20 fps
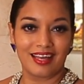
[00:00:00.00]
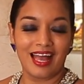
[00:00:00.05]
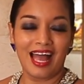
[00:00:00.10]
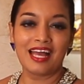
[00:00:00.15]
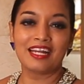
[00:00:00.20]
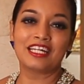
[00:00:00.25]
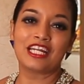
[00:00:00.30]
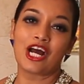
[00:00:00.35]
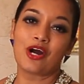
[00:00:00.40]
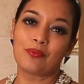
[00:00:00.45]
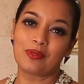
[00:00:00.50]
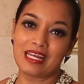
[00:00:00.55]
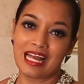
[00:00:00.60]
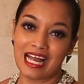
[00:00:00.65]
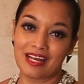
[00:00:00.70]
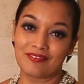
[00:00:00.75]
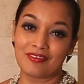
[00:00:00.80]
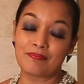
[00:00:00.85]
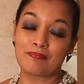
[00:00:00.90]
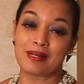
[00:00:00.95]
And now we
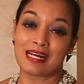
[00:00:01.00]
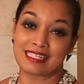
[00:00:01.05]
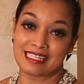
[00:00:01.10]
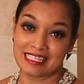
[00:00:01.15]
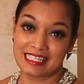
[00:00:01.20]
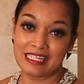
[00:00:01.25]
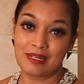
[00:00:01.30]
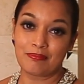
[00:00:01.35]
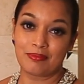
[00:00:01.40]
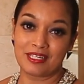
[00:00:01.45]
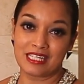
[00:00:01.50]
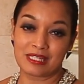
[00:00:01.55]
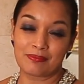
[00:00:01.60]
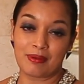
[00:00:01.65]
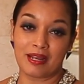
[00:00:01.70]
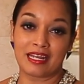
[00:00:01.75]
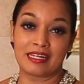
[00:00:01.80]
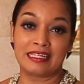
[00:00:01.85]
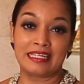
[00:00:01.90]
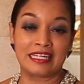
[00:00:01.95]
have a batik piece
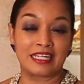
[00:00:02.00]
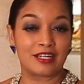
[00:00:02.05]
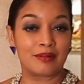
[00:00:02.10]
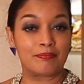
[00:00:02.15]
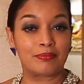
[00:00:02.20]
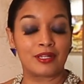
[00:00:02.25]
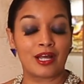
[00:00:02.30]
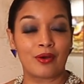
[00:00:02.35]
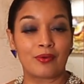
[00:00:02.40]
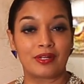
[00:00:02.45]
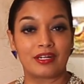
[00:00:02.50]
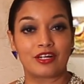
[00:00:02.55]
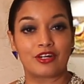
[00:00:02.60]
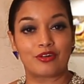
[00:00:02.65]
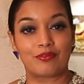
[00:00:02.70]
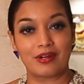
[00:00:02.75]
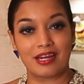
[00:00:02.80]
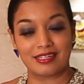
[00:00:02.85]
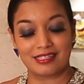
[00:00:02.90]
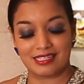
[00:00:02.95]
by Anika
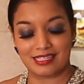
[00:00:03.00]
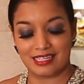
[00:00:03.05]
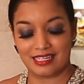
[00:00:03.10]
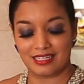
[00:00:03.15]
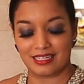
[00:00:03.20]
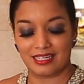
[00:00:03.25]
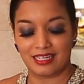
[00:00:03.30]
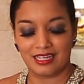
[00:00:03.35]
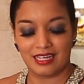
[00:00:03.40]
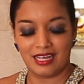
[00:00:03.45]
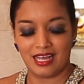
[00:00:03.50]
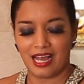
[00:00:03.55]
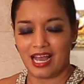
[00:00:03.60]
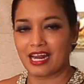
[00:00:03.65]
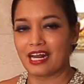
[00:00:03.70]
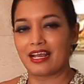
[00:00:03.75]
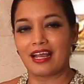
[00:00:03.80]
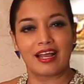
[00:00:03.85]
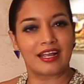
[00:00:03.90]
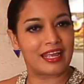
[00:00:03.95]
Plowden-Corentin.
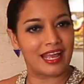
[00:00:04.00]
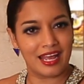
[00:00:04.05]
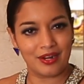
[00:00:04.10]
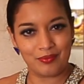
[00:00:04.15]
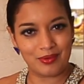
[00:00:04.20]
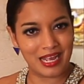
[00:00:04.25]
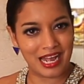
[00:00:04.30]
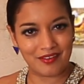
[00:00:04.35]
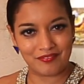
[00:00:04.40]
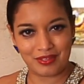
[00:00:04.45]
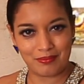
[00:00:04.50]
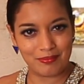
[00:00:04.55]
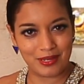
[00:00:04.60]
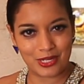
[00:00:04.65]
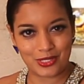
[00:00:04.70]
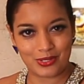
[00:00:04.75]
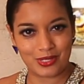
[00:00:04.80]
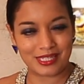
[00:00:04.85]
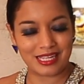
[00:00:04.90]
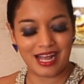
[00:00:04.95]
And again, we have to
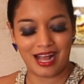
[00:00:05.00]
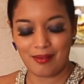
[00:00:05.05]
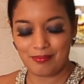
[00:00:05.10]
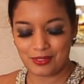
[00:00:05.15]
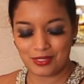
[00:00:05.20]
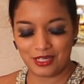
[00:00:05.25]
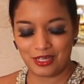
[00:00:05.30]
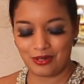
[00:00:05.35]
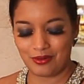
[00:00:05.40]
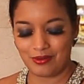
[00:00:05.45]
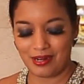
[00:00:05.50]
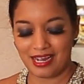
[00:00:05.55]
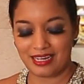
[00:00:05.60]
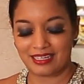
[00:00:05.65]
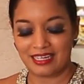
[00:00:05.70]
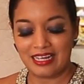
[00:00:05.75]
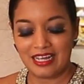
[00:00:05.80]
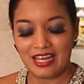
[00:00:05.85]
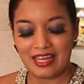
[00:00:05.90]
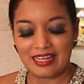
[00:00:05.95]
make sure it's absolutely
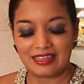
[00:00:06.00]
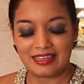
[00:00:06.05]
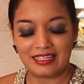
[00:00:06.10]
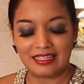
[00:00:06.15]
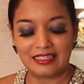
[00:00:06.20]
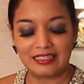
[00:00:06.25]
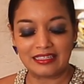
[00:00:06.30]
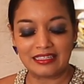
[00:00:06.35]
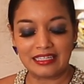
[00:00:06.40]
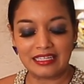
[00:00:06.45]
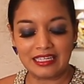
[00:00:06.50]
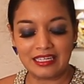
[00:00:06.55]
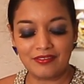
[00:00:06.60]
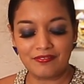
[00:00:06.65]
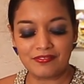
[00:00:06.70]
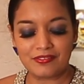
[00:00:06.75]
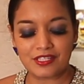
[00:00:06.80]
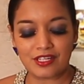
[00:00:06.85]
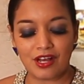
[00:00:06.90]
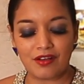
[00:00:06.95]
correct. The
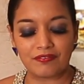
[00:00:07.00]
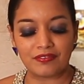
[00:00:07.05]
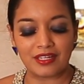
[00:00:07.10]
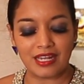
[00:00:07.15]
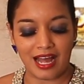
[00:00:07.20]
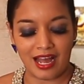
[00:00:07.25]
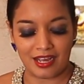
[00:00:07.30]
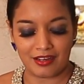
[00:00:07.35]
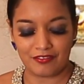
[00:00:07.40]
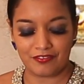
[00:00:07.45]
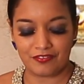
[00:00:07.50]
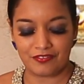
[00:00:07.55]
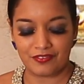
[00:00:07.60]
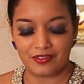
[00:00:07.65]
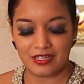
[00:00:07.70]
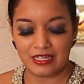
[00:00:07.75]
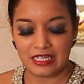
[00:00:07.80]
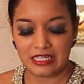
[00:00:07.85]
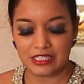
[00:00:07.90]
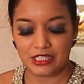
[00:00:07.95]
leaves of life
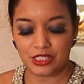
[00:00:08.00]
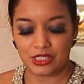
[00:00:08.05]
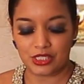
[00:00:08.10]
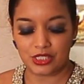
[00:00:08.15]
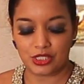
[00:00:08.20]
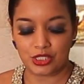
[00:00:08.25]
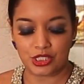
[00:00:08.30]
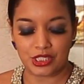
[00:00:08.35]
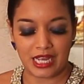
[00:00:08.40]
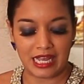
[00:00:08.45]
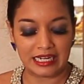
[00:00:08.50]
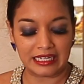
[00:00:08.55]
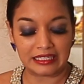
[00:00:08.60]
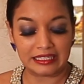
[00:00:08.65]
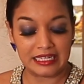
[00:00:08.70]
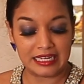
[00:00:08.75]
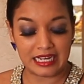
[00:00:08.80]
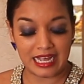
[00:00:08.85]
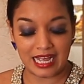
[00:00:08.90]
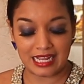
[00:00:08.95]

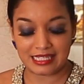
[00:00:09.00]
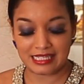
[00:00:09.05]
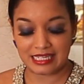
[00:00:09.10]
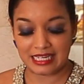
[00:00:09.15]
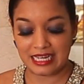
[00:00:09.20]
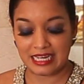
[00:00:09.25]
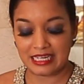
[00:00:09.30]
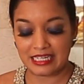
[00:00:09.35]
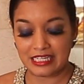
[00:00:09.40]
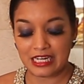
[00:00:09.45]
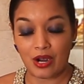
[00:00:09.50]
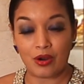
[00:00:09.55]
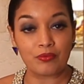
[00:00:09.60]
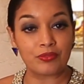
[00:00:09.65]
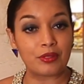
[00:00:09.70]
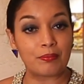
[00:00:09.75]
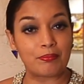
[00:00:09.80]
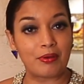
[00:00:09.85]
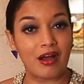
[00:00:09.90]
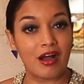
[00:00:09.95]
gently cascade down
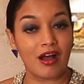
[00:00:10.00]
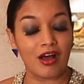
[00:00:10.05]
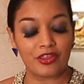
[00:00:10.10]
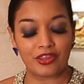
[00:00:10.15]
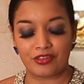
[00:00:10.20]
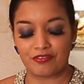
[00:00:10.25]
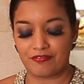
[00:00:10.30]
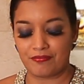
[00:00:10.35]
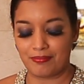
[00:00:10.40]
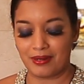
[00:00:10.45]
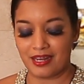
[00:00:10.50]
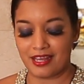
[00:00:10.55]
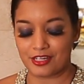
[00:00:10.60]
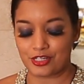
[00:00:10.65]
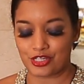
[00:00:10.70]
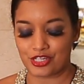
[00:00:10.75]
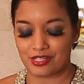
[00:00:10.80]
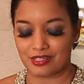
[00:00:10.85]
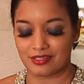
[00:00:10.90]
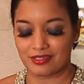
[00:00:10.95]
the path of
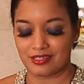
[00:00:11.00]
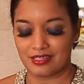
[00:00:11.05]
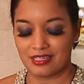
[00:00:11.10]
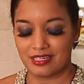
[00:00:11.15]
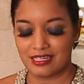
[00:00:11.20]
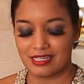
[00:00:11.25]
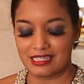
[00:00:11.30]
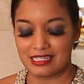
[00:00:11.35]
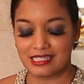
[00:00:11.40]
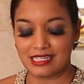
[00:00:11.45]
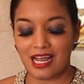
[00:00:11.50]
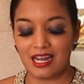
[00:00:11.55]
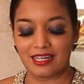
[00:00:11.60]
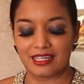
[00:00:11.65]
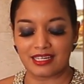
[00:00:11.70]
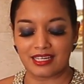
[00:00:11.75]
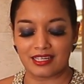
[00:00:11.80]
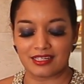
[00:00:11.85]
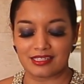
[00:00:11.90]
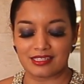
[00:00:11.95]
pleasure,
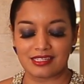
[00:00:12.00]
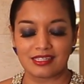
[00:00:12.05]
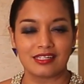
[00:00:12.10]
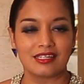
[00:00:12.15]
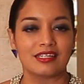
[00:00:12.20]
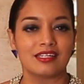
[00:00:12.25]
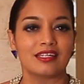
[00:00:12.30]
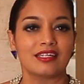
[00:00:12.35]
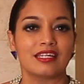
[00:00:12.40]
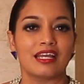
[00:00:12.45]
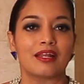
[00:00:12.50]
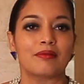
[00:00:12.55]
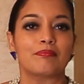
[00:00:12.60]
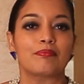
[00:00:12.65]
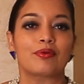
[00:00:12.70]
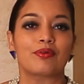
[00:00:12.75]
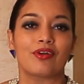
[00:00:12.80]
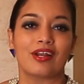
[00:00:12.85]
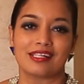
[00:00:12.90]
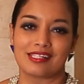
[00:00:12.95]
delicate yet
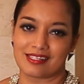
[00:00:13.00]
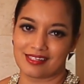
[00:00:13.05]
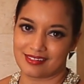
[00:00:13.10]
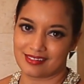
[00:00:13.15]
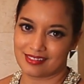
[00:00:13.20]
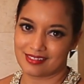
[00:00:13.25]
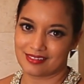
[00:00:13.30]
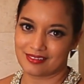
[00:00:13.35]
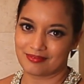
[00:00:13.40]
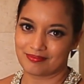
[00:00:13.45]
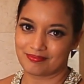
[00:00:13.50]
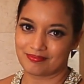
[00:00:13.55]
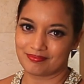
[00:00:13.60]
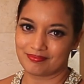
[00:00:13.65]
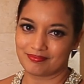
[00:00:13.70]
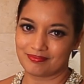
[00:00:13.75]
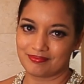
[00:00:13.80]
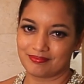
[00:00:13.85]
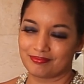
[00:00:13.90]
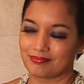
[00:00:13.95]
present.
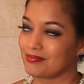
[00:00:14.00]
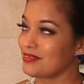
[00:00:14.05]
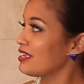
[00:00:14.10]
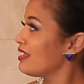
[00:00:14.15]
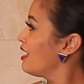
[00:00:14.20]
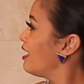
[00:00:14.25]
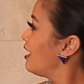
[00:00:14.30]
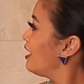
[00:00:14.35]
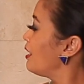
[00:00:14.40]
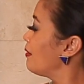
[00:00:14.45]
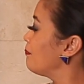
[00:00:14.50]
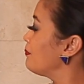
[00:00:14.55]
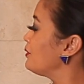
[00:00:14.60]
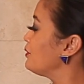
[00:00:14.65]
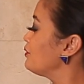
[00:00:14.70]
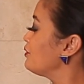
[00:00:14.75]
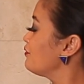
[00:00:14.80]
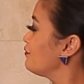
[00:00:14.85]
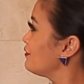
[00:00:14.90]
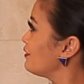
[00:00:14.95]
A
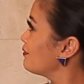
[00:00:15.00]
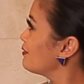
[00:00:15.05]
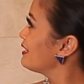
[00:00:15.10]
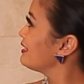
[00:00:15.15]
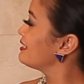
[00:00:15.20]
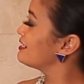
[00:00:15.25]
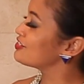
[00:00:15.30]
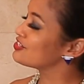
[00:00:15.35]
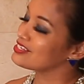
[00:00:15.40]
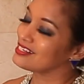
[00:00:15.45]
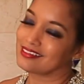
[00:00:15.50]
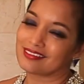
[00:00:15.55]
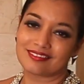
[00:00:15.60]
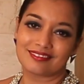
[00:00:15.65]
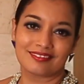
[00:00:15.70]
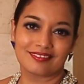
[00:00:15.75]
beautiful rendition.